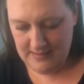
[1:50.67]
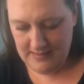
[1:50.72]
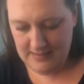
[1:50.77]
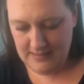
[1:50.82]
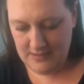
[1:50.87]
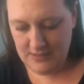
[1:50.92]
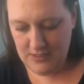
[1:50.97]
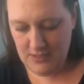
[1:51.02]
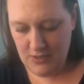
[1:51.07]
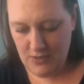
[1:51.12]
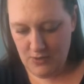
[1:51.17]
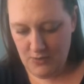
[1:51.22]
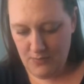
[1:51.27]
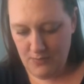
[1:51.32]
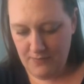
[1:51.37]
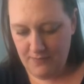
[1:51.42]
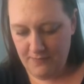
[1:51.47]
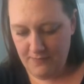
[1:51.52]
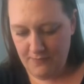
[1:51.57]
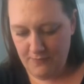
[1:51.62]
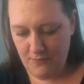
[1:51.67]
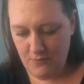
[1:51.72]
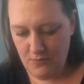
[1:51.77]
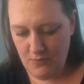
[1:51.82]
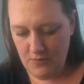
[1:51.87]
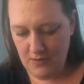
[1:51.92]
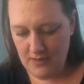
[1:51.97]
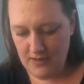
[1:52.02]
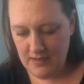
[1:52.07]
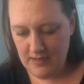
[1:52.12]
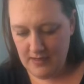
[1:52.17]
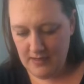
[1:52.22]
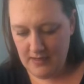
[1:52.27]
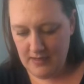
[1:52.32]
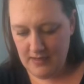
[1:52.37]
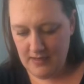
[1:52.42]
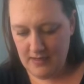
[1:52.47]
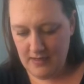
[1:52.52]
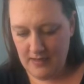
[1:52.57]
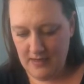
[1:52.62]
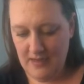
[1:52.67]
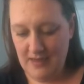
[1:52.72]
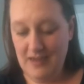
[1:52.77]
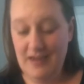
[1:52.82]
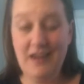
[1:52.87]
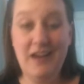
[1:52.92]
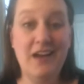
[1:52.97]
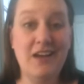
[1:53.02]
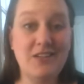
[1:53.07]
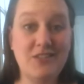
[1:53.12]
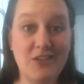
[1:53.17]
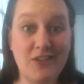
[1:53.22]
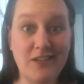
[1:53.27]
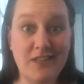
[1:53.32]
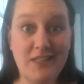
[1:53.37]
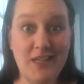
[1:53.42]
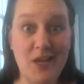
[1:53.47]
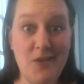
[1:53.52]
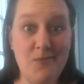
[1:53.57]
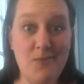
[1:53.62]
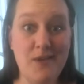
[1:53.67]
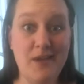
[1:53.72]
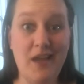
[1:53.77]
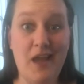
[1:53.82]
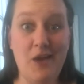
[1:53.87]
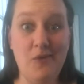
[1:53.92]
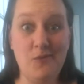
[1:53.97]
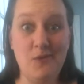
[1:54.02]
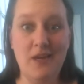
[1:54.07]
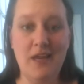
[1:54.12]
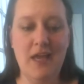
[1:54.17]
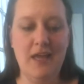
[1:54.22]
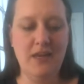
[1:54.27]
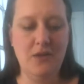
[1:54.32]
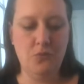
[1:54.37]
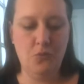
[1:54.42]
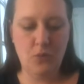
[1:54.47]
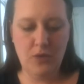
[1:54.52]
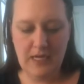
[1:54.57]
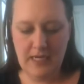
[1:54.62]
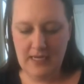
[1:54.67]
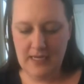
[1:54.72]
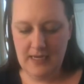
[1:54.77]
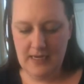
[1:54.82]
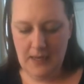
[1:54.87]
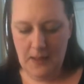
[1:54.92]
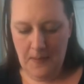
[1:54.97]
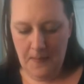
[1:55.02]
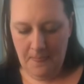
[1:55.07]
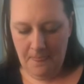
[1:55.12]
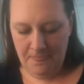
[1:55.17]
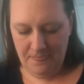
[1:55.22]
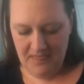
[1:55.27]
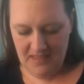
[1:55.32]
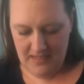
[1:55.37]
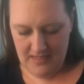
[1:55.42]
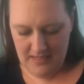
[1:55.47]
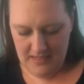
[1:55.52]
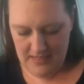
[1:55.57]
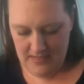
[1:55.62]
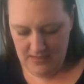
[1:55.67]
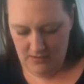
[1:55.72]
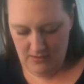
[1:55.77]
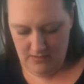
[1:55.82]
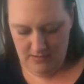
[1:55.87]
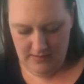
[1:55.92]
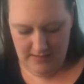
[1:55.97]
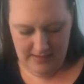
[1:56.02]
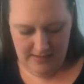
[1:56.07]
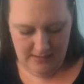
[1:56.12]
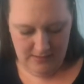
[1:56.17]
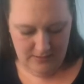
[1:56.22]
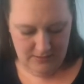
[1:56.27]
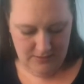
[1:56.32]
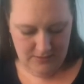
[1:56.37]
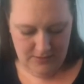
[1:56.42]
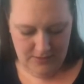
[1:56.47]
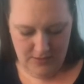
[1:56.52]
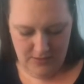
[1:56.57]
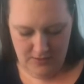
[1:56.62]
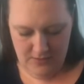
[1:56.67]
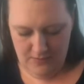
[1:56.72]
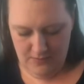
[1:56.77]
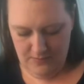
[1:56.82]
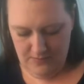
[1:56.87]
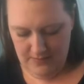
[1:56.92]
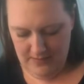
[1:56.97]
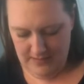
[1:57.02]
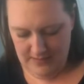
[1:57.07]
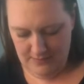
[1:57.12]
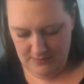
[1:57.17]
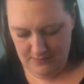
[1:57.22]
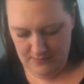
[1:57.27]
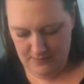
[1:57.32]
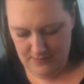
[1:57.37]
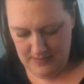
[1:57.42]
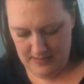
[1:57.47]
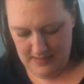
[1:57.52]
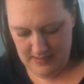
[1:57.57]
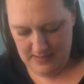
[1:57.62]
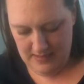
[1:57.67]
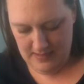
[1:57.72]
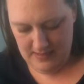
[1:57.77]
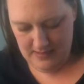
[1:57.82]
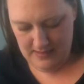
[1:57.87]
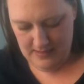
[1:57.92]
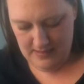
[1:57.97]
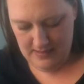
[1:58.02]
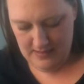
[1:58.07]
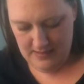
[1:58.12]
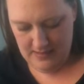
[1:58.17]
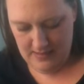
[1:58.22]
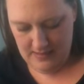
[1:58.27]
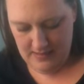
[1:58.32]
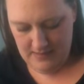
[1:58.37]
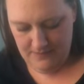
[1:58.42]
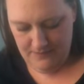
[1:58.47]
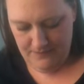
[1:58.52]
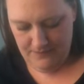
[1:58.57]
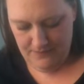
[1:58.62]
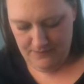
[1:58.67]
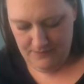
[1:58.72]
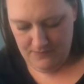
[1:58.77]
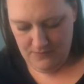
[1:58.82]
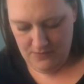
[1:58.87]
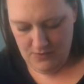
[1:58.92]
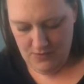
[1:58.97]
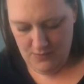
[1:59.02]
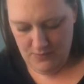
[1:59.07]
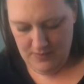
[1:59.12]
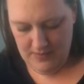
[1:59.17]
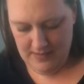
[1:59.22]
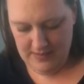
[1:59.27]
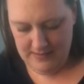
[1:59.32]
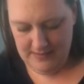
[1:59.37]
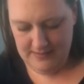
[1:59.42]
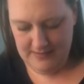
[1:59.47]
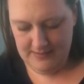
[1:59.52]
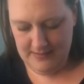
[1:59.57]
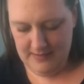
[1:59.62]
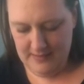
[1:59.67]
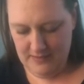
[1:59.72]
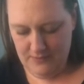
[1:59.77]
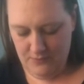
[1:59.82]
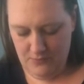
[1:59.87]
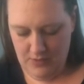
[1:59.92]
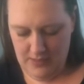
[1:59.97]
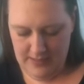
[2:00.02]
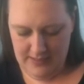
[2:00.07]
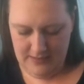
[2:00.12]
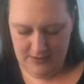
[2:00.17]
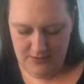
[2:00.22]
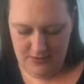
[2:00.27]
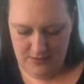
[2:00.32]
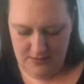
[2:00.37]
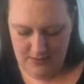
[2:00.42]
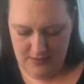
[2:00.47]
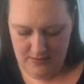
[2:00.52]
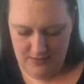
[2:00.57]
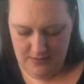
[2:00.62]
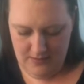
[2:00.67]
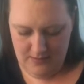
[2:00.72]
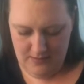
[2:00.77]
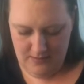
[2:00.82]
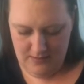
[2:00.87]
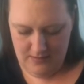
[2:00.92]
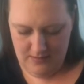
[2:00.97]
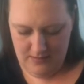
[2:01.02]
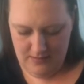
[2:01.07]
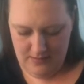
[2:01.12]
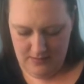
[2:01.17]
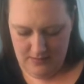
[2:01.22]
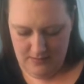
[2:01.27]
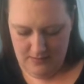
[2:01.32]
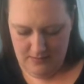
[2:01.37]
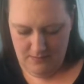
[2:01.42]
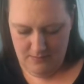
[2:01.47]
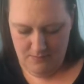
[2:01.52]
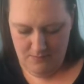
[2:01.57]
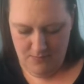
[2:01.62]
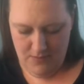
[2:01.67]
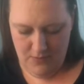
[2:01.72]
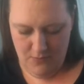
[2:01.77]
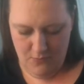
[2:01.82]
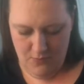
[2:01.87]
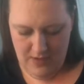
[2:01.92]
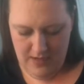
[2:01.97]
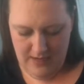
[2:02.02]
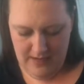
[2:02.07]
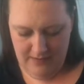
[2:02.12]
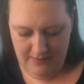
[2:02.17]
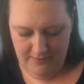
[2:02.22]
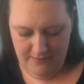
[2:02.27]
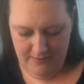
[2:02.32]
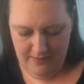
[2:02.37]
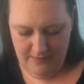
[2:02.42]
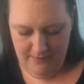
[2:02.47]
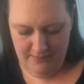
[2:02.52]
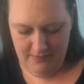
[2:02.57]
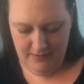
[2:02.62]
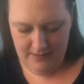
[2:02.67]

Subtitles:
And so before I started taping, I went ahead and weeded it all out so that it would be, no one had to sit and watch me weeding forever,